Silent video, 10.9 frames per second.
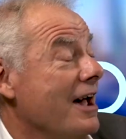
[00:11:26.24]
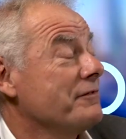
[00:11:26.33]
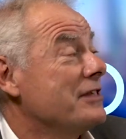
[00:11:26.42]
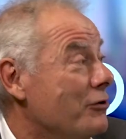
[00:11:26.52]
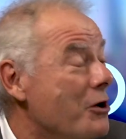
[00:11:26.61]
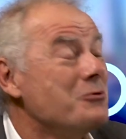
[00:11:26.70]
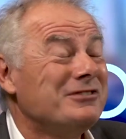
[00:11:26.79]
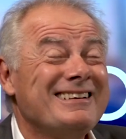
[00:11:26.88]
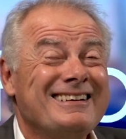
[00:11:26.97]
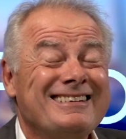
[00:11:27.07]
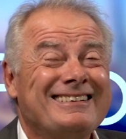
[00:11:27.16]
have their own
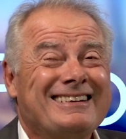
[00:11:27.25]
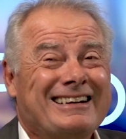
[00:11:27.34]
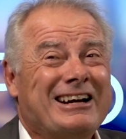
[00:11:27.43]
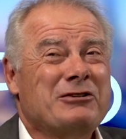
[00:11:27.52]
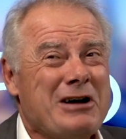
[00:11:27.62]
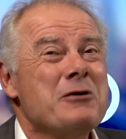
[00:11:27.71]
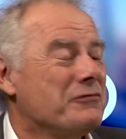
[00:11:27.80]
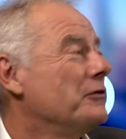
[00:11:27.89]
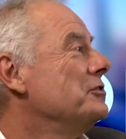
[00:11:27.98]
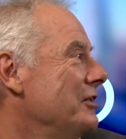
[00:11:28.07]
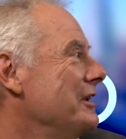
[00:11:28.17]

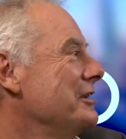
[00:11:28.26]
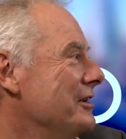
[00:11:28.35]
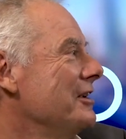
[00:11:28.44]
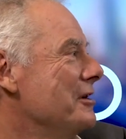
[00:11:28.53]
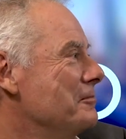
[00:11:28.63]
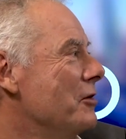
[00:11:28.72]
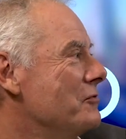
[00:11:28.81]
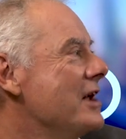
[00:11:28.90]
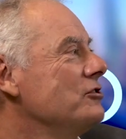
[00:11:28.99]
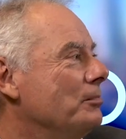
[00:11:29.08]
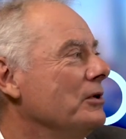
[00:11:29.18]
crowdfunding
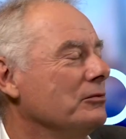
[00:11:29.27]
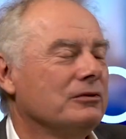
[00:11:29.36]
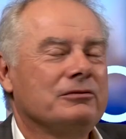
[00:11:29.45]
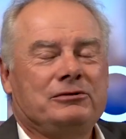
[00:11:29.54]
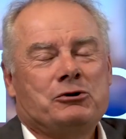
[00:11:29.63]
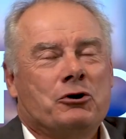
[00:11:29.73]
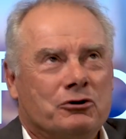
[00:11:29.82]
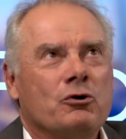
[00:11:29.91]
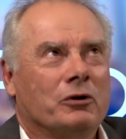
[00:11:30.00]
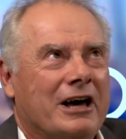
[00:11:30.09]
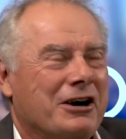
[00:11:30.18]
arrangement. You could
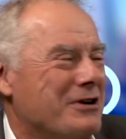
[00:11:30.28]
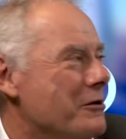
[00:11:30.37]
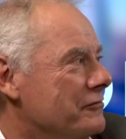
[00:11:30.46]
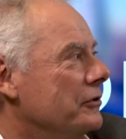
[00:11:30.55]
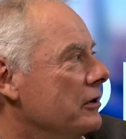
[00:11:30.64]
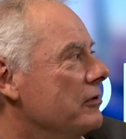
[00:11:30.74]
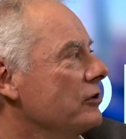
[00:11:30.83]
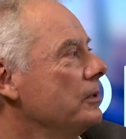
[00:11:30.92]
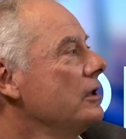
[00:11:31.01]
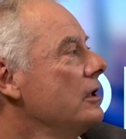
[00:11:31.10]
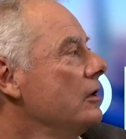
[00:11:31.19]
call it a crowdfunding arrangement